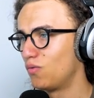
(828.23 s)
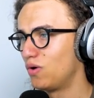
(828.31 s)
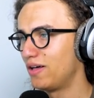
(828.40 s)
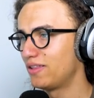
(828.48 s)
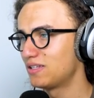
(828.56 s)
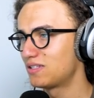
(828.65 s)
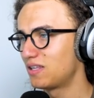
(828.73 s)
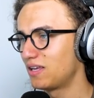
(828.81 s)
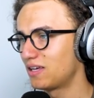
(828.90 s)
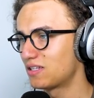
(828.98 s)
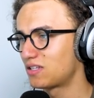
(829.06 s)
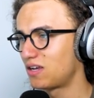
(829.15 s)
Well, this
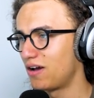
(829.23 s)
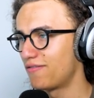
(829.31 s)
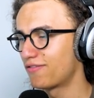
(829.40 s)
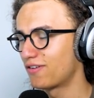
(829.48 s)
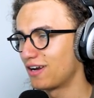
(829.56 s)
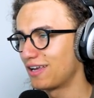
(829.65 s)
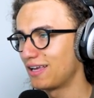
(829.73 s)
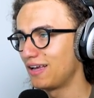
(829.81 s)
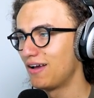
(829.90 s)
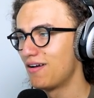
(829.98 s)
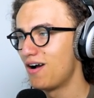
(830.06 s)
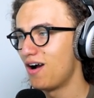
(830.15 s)
thing is
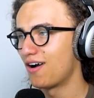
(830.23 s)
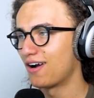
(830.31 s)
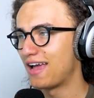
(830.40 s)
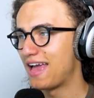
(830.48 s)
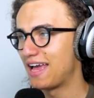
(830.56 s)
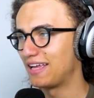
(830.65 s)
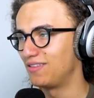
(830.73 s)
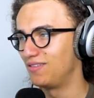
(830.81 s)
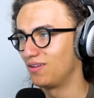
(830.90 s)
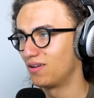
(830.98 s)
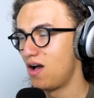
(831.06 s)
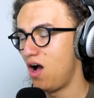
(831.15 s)
covering our
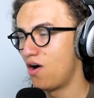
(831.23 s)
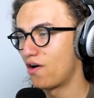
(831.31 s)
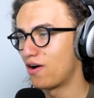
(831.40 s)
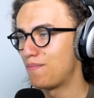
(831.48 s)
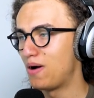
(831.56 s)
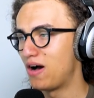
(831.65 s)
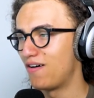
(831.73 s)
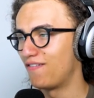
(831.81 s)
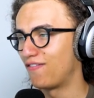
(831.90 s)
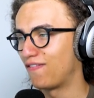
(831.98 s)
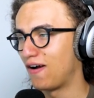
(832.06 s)
head. Our above.